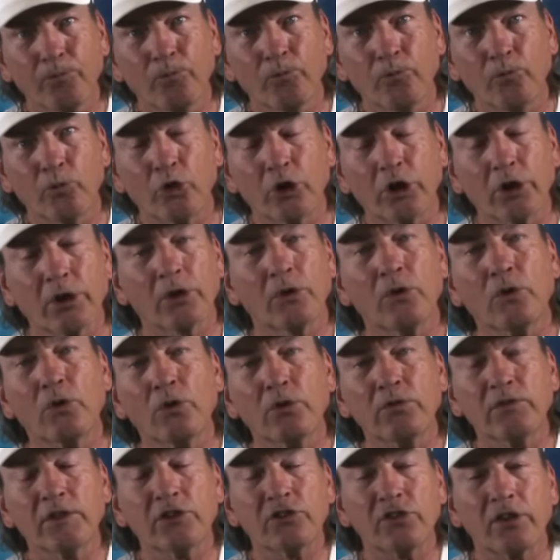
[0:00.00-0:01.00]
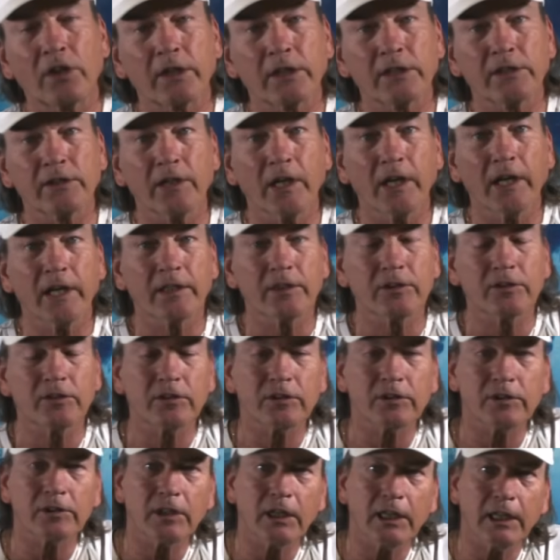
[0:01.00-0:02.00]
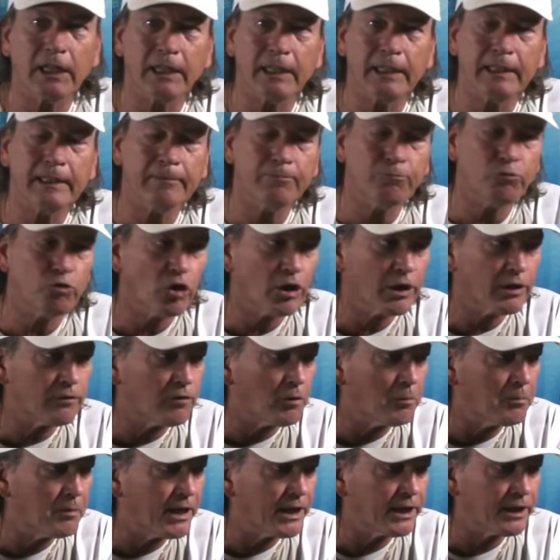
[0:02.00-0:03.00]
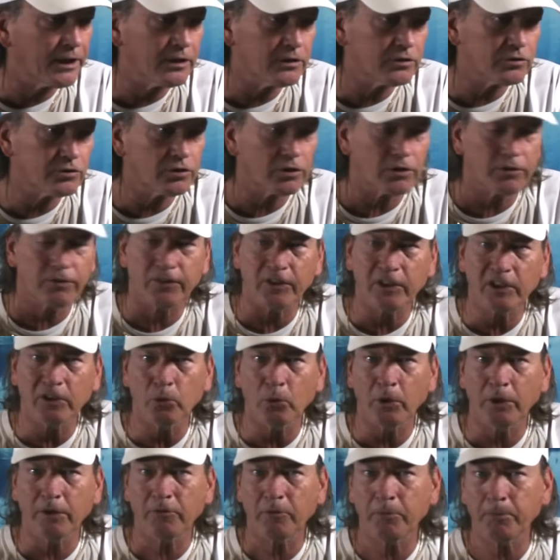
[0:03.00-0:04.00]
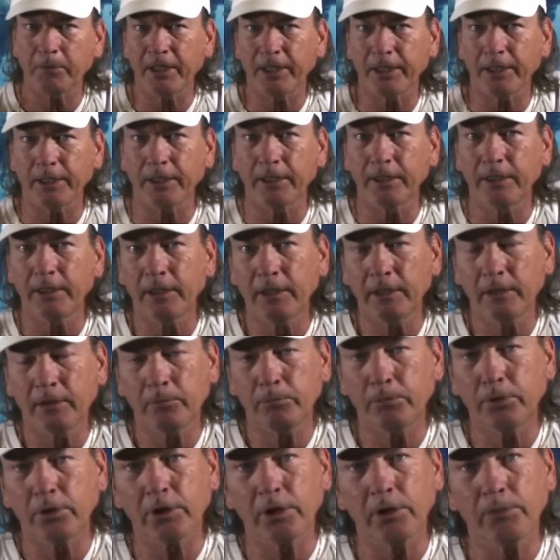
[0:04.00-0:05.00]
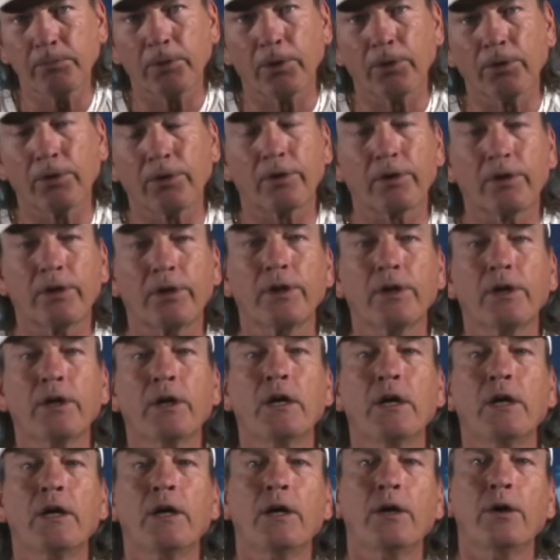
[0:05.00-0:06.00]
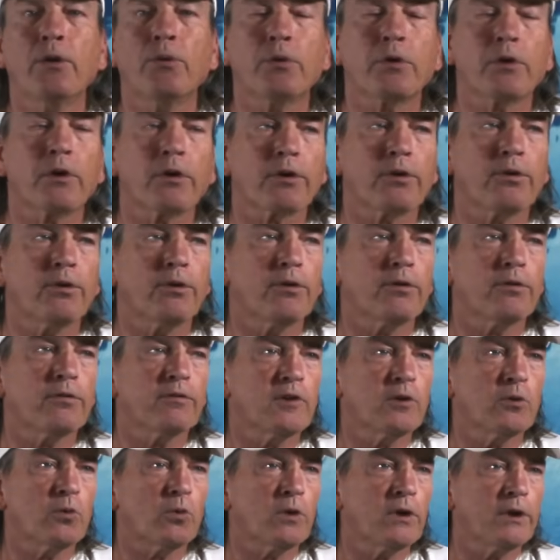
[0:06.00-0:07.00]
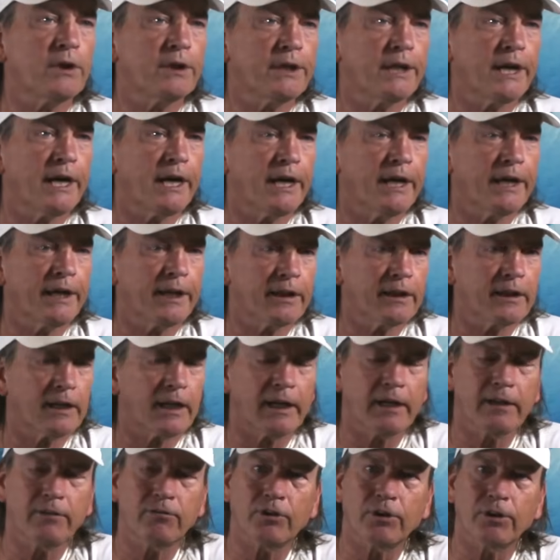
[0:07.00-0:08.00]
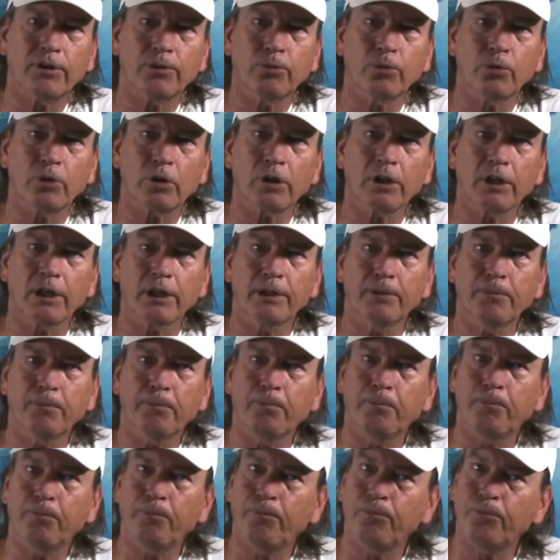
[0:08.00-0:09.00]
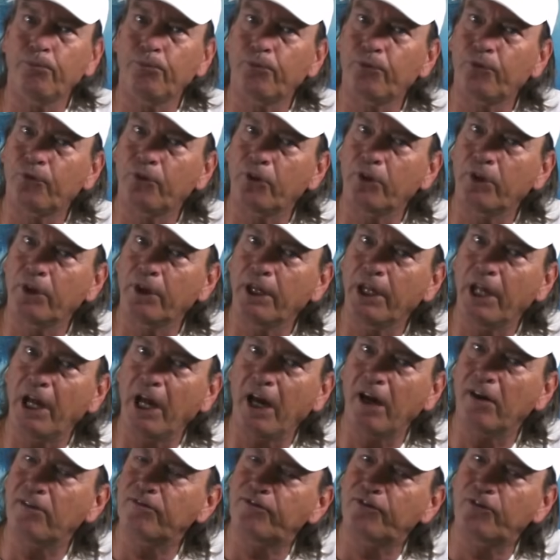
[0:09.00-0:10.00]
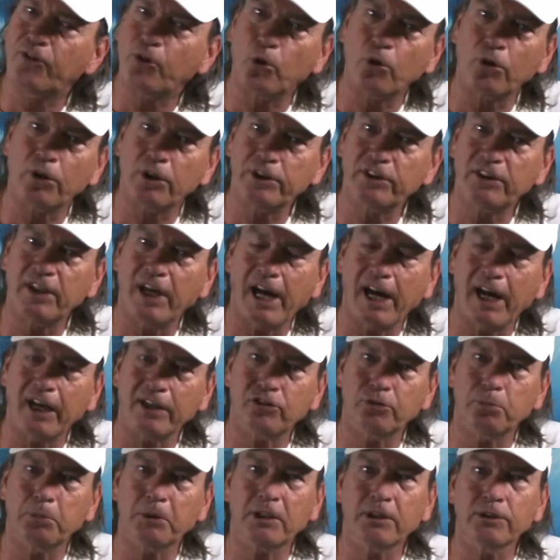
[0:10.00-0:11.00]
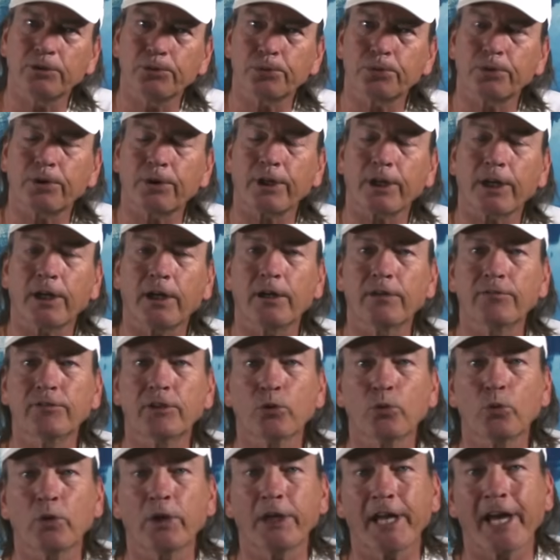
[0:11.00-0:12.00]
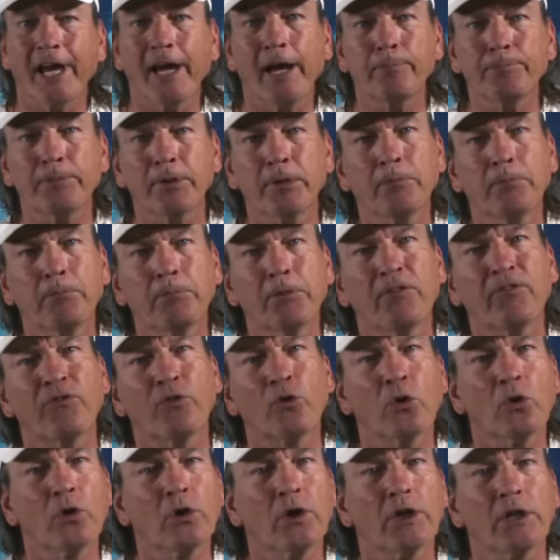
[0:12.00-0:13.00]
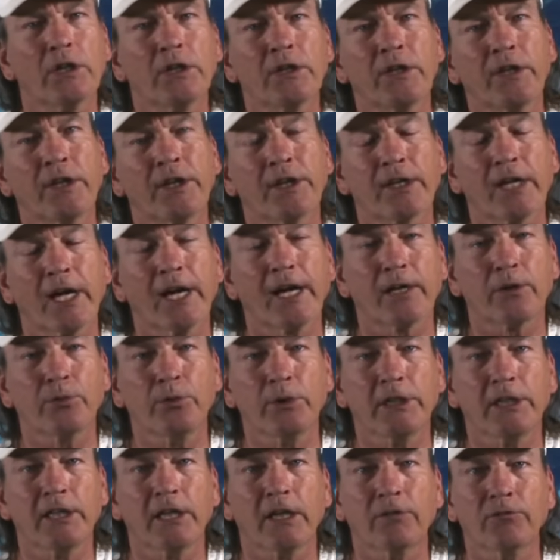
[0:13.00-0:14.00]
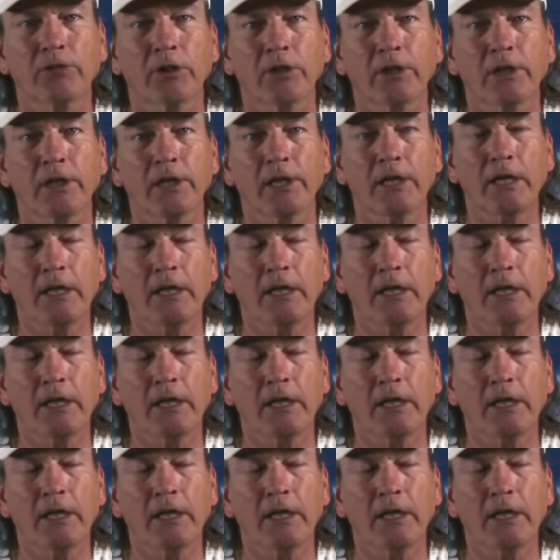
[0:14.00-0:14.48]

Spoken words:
going to go over shark attacks, one of them on a surfer, one of them on a boogie boarder. We're going to go over one on a diver. We're going to have 4 attacks because we're going to cover what happened before an attack we covered